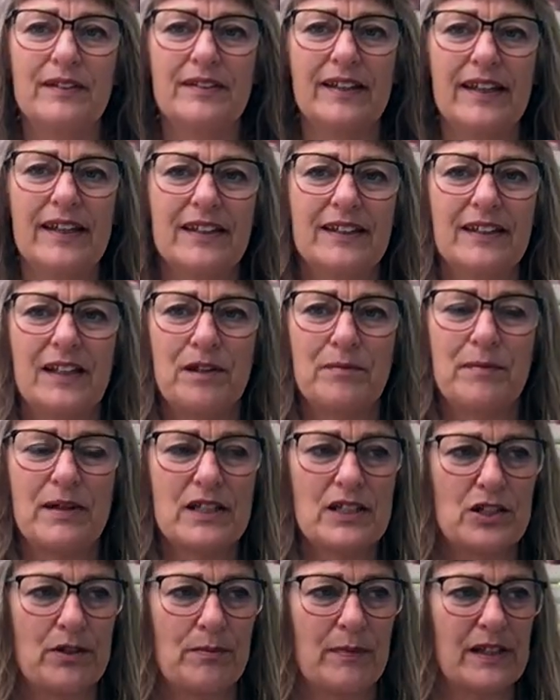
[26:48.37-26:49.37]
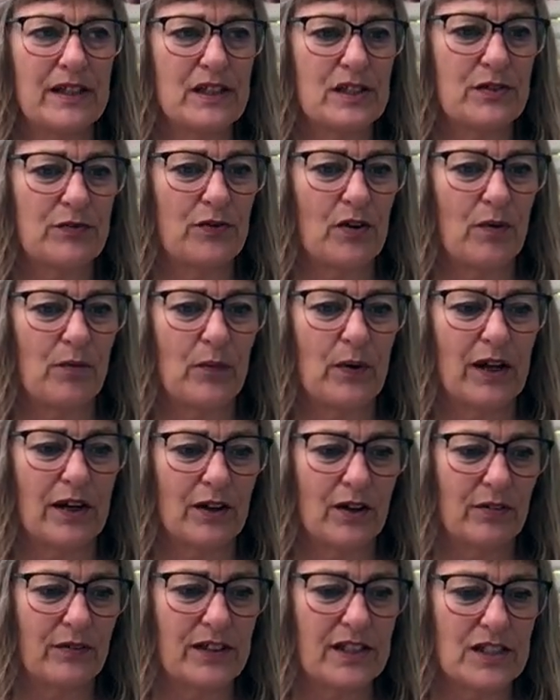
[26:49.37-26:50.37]
taking measurements from
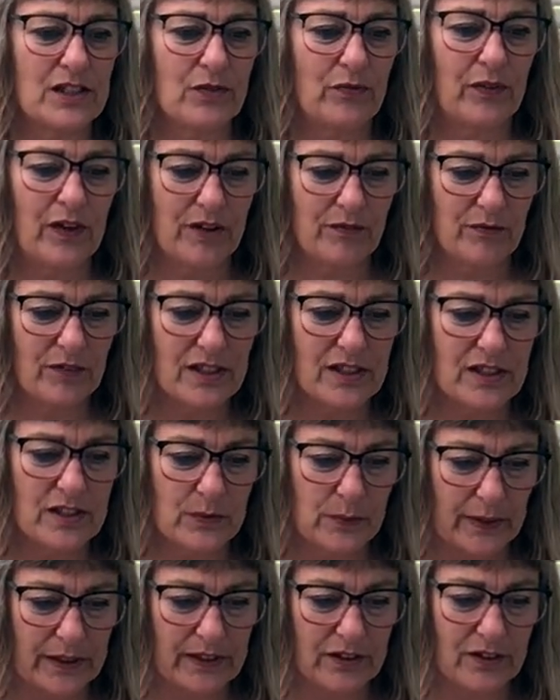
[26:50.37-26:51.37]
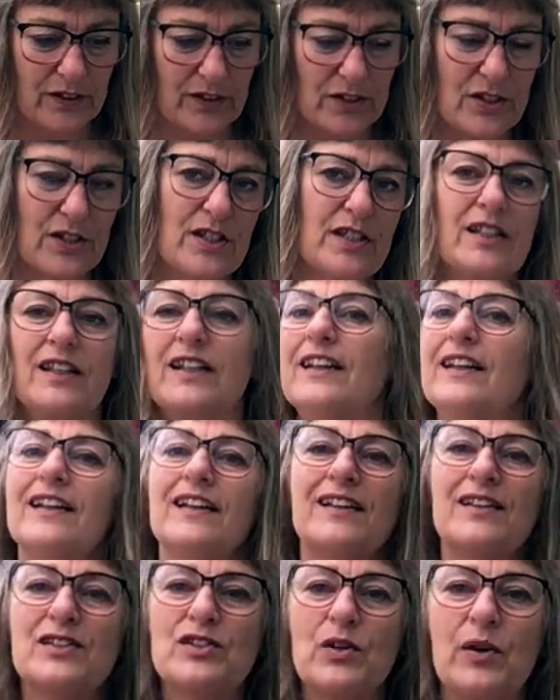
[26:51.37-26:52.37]
one of his favorite sweaters,
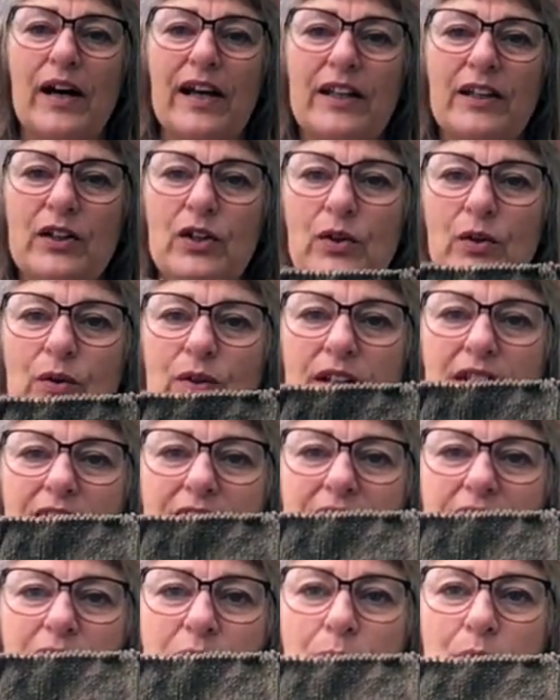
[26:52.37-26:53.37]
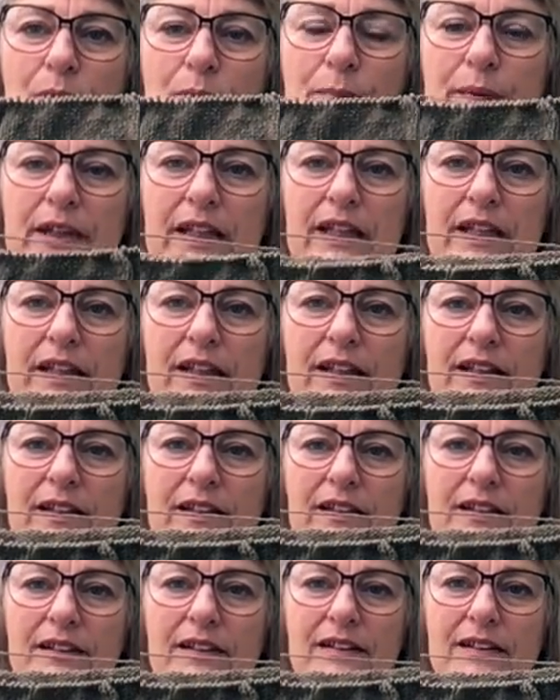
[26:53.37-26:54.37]
so I know that it will be
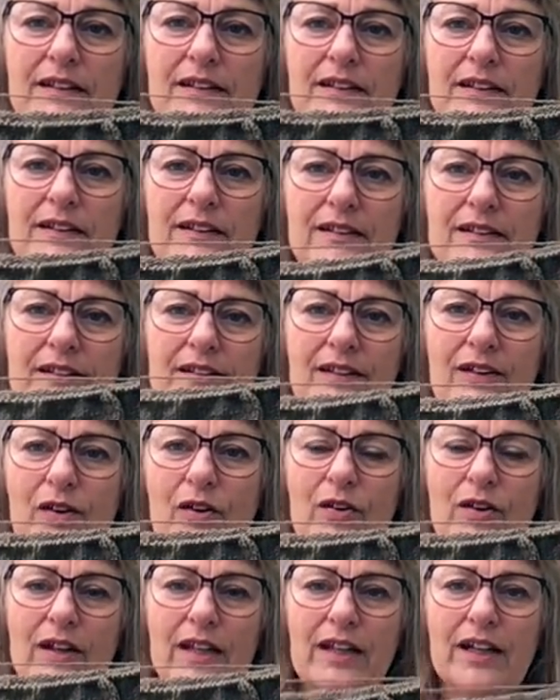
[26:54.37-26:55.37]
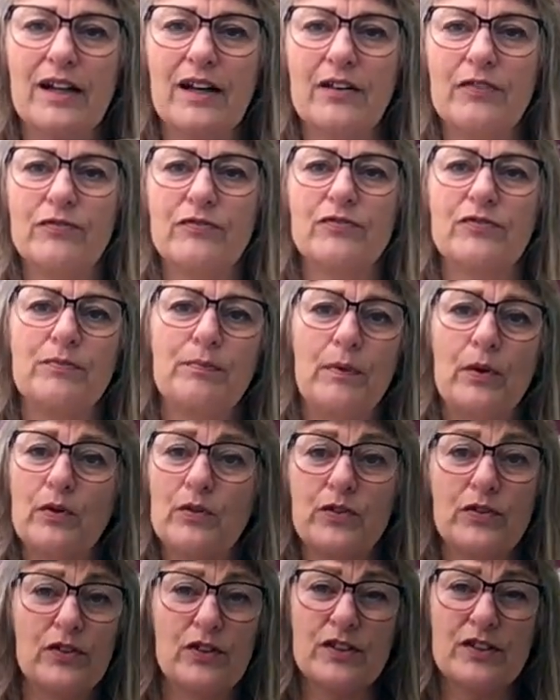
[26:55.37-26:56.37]
long enough,
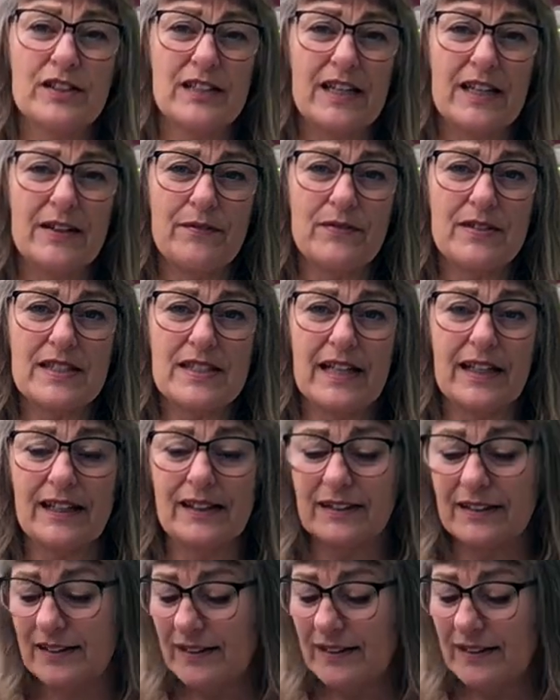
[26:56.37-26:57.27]
both the sleeves and